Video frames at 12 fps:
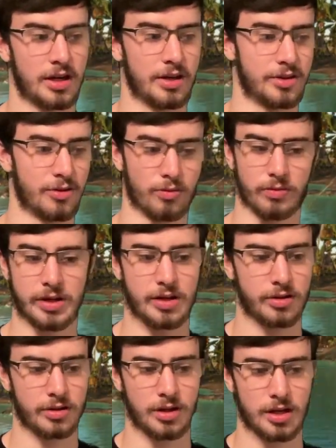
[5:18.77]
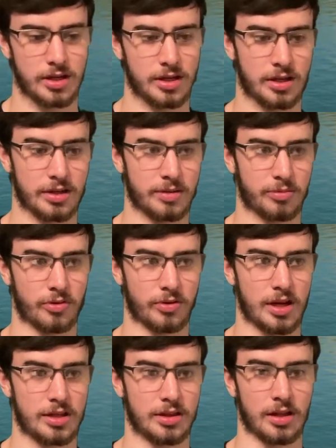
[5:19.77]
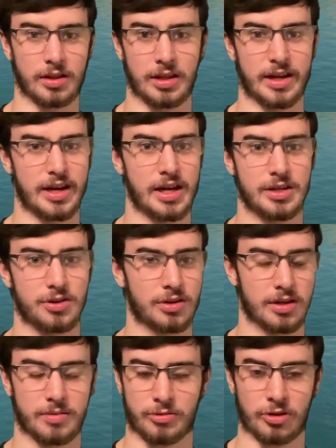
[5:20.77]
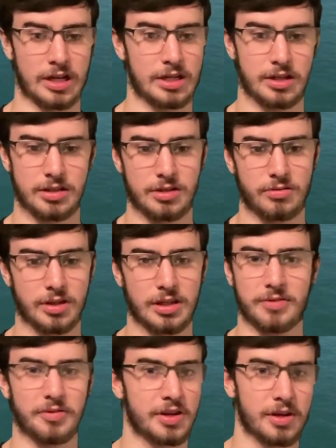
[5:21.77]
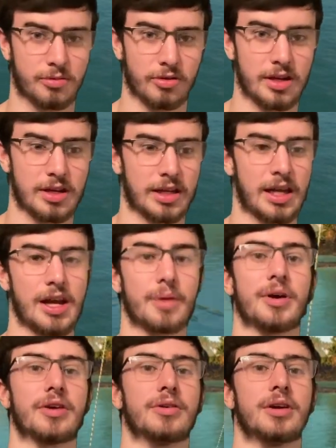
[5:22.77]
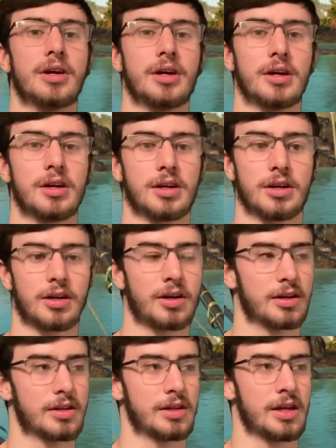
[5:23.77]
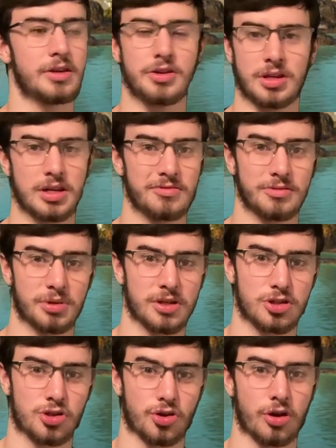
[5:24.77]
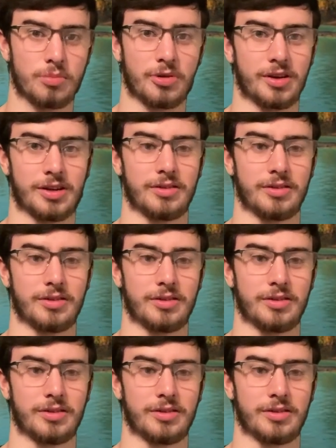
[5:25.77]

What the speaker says: the reel, you can upgrade the line, you can upgrade, you can even upgrade a camo on it, and you can even put a charm on it.